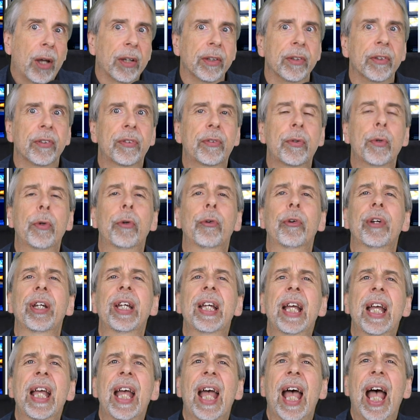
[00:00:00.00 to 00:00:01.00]
Biden's
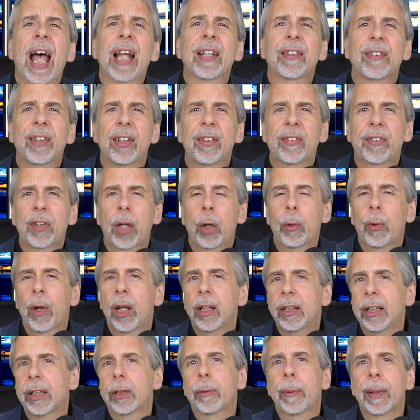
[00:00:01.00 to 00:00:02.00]
story and did so
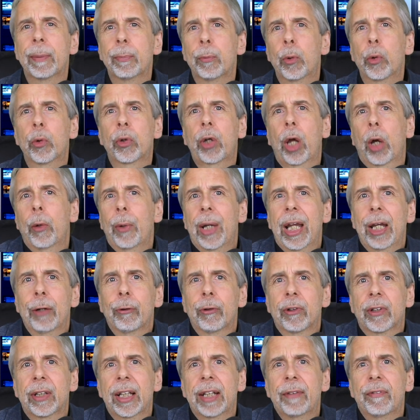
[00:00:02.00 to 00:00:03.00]
a little bit more
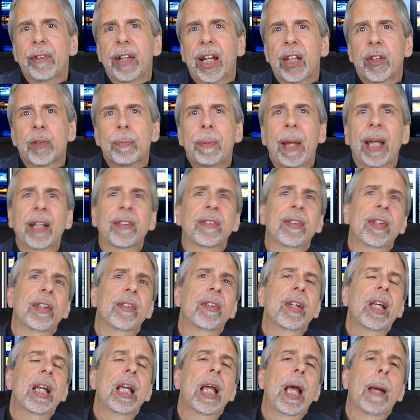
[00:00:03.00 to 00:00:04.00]
coherently than
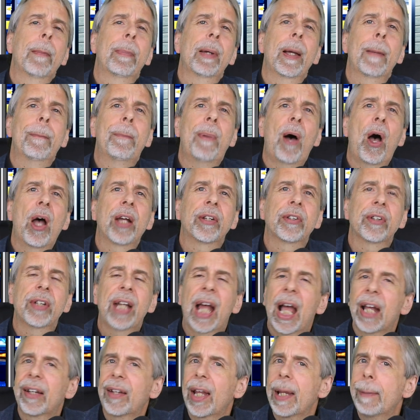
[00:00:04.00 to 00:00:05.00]
expected, but
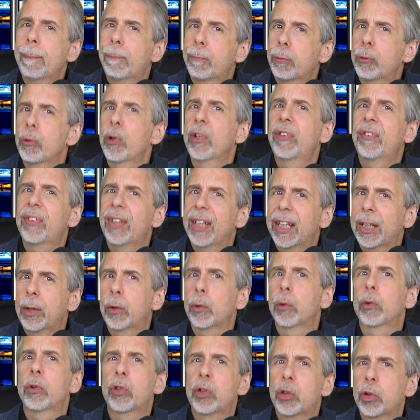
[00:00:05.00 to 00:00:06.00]
Biden had a pretty
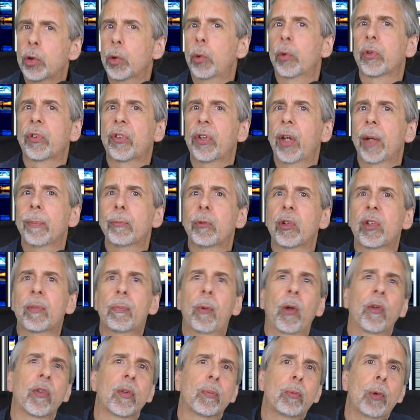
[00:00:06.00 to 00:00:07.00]
good short-term
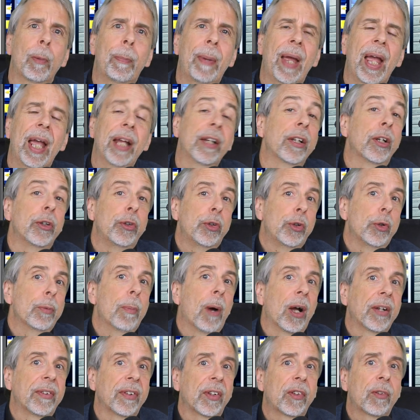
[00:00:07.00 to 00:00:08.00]
response prepared, as
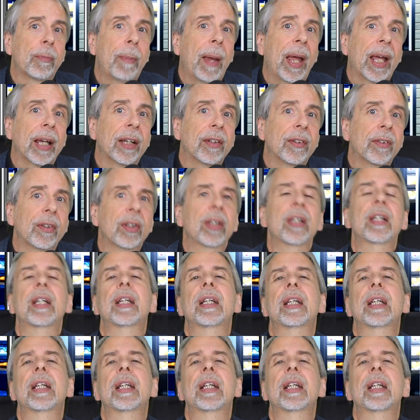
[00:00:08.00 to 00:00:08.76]
you might expect.